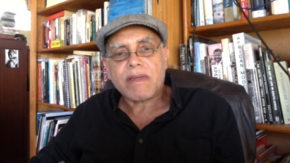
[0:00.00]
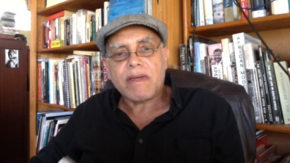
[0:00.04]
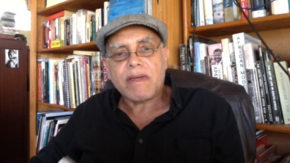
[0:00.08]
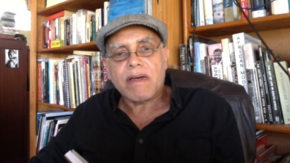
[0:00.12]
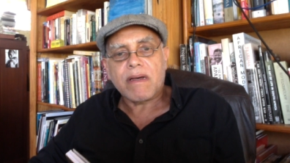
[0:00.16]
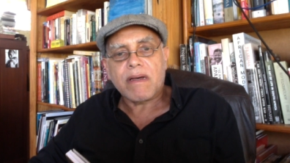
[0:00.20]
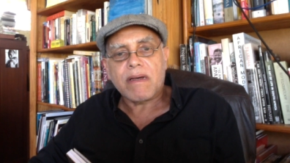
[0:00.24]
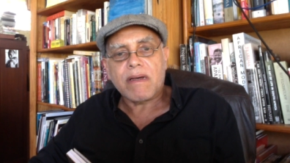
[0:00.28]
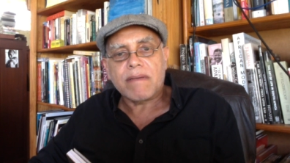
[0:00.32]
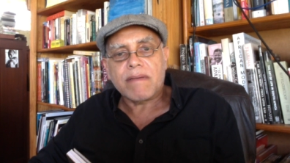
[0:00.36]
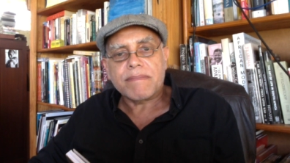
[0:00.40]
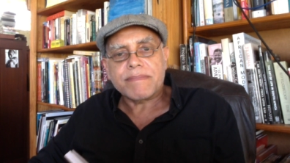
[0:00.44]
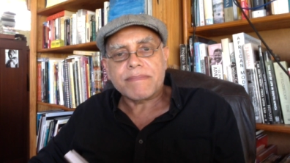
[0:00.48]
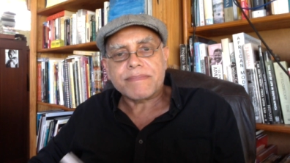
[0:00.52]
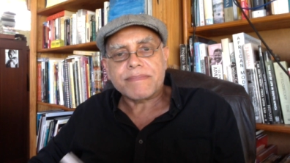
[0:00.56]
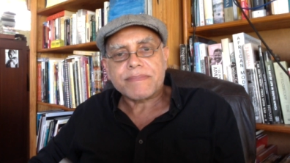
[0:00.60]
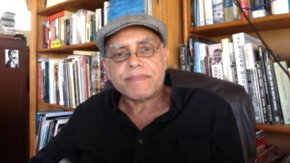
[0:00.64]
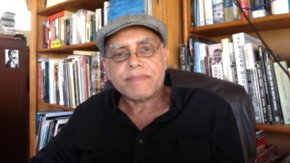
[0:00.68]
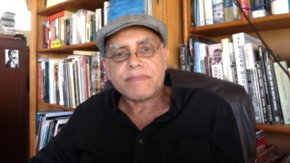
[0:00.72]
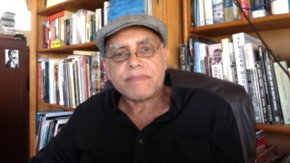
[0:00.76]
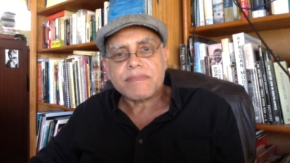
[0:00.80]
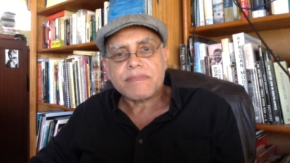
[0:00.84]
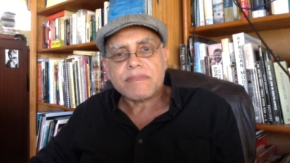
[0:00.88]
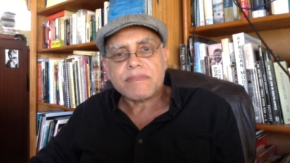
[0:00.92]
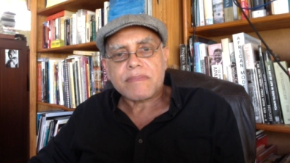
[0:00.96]

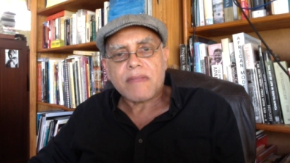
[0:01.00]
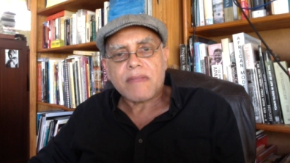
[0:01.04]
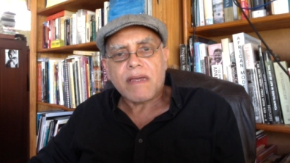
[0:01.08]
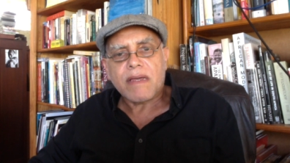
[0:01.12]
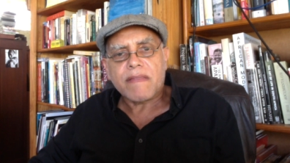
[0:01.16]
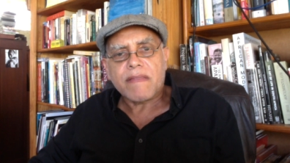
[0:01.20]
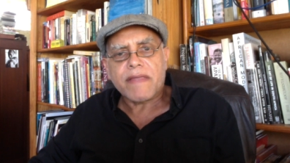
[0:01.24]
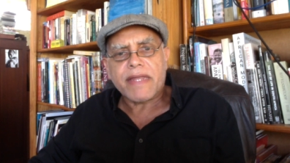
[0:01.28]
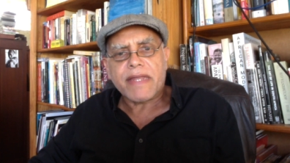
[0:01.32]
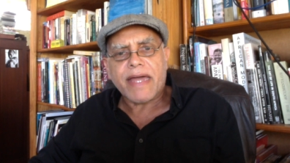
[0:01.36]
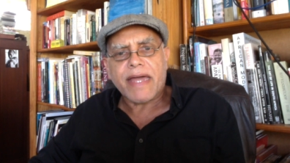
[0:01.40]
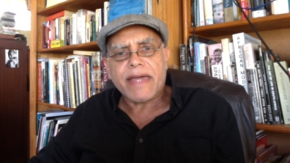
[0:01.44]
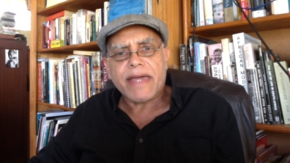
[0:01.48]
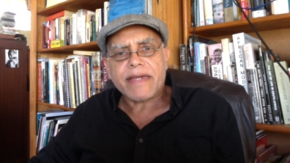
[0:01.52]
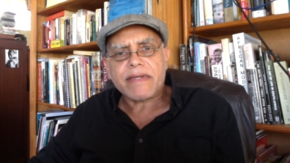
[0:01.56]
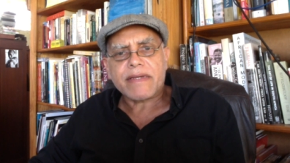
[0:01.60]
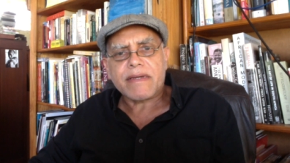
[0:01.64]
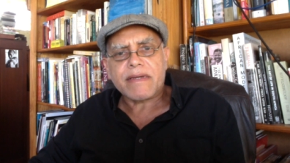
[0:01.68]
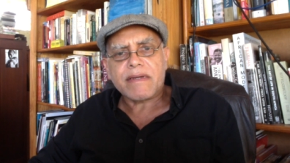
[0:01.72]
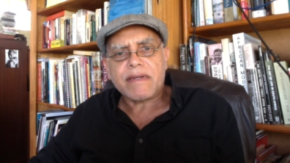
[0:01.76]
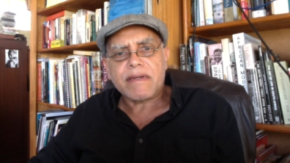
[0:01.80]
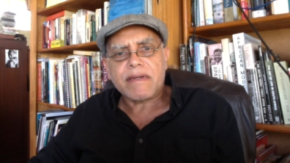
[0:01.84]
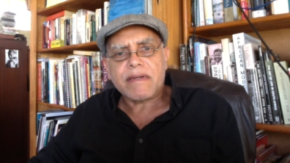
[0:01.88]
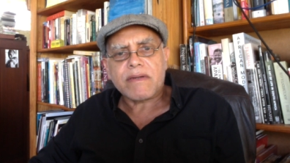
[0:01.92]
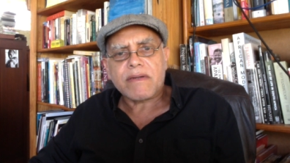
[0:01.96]
that I
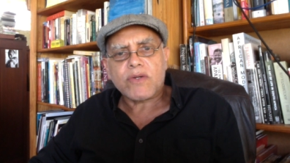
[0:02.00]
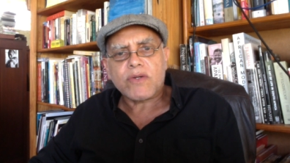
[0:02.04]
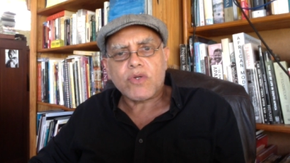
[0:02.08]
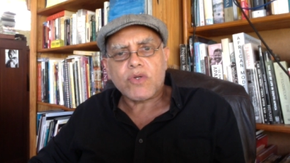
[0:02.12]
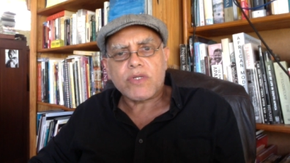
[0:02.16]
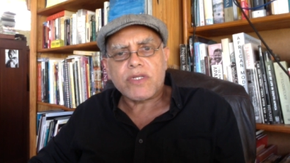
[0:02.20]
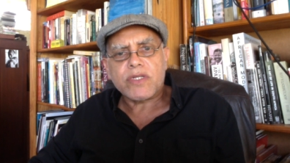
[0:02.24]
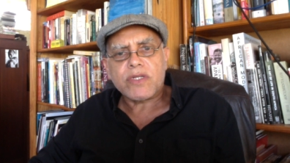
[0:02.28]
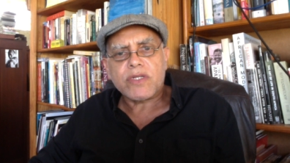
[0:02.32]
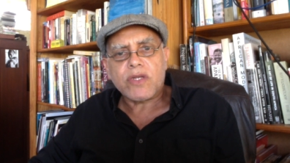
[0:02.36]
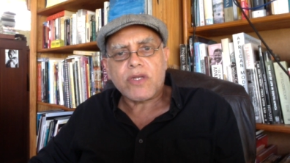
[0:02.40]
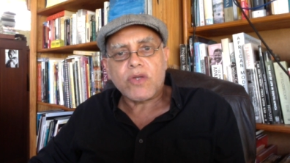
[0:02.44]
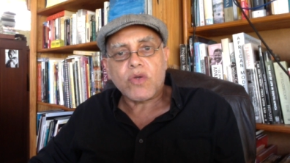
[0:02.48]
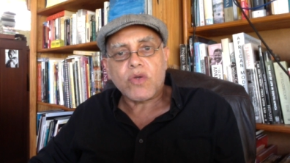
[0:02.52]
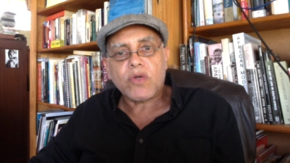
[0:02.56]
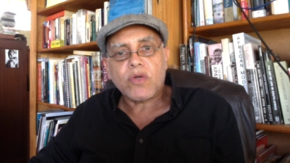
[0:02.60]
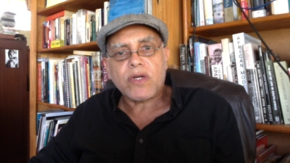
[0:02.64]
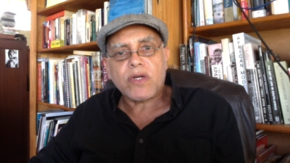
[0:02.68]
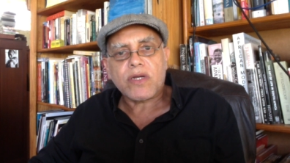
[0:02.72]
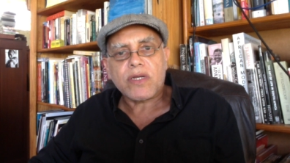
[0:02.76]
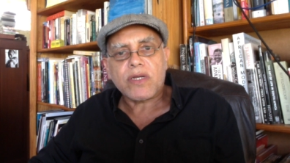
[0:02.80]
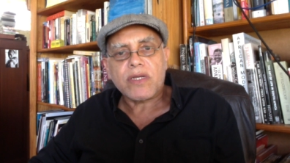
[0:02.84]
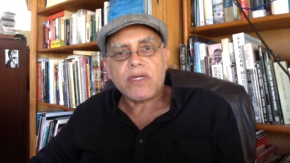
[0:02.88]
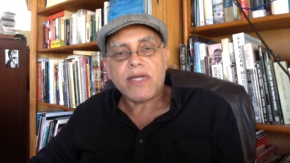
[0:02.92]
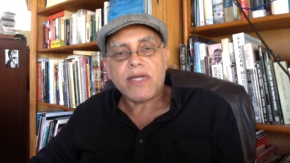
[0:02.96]
could
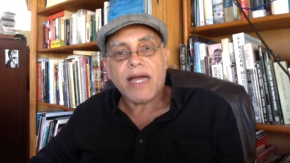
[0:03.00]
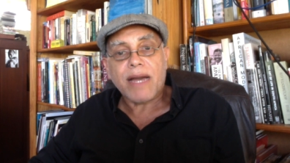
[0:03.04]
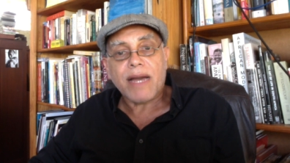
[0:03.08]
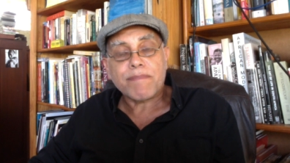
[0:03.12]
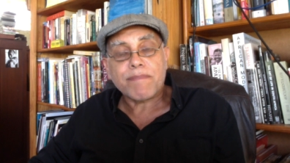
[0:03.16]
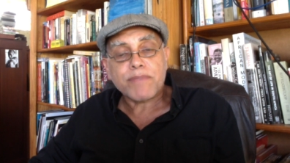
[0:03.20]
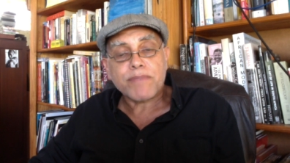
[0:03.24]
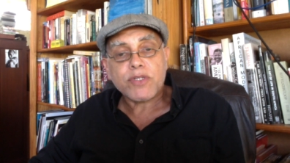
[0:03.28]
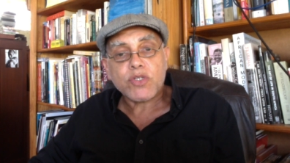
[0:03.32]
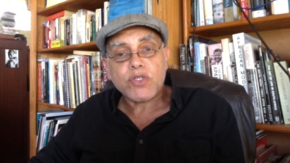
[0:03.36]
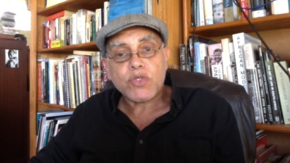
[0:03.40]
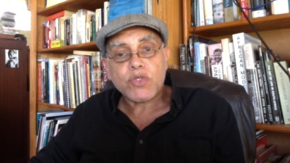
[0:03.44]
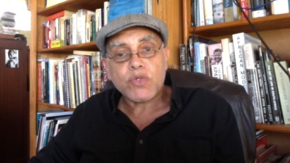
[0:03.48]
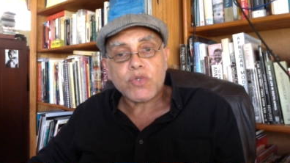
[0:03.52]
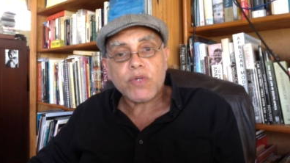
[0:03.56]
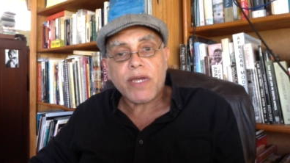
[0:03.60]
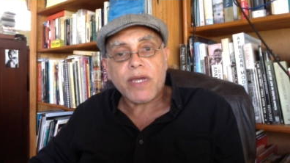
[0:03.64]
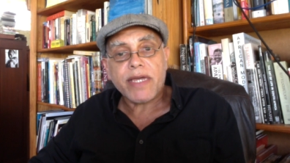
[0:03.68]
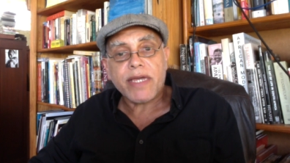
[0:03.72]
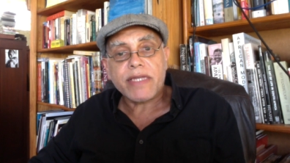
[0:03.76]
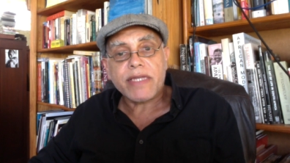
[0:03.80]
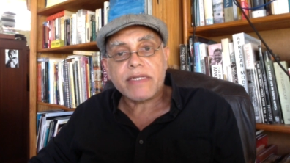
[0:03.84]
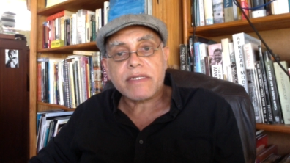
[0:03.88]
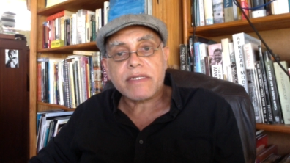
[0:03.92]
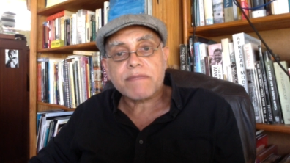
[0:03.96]
look up to
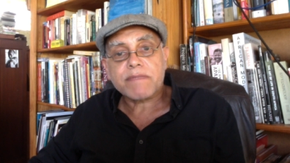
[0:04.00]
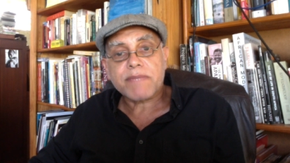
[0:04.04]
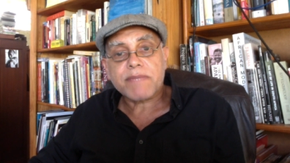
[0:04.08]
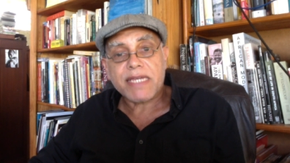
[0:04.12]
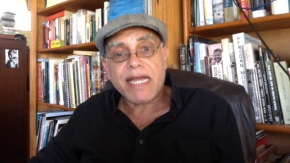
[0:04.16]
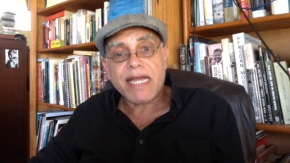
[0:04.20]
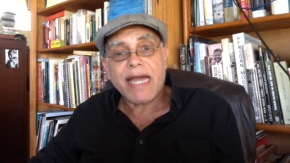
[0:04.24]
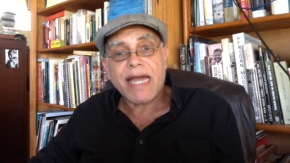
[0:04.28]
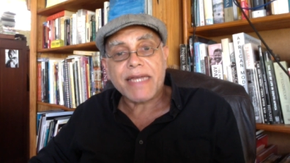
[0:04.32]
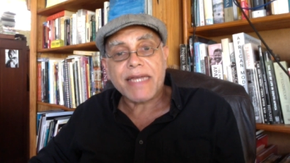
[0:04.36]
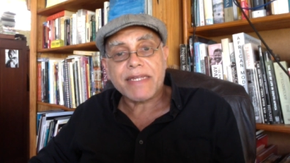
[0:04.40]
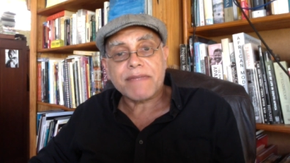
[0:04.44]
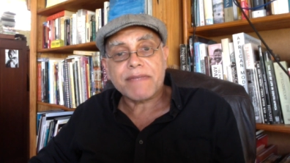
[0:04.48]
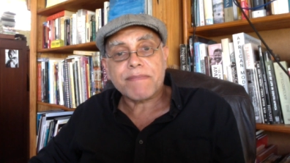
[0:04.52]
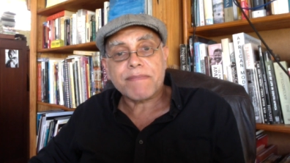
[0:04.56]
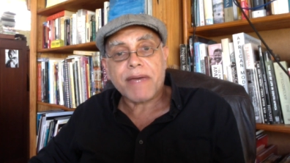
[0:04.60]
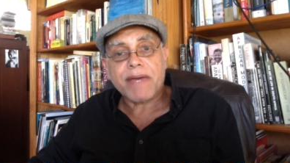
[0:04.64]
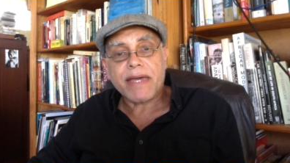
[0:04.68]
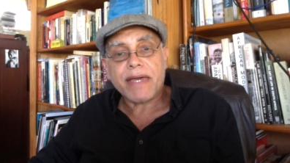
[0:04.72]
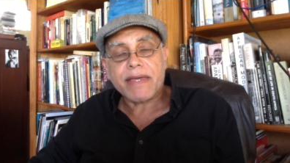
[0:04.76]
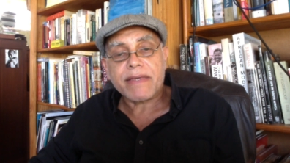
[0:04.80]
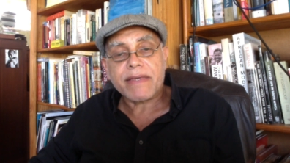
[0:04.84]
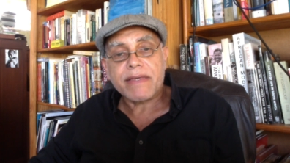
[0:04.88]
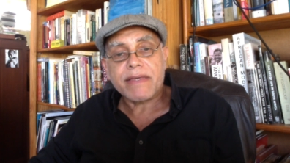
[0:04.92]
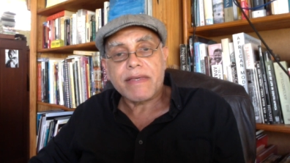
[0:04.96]
and be guided
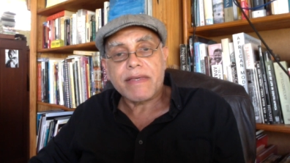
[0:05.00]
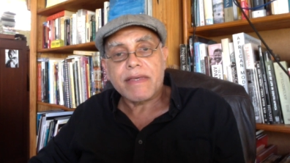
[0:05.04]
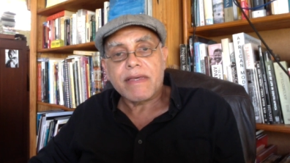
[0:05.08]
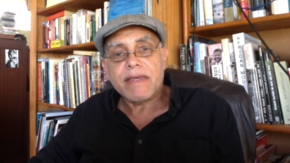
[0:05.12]
by.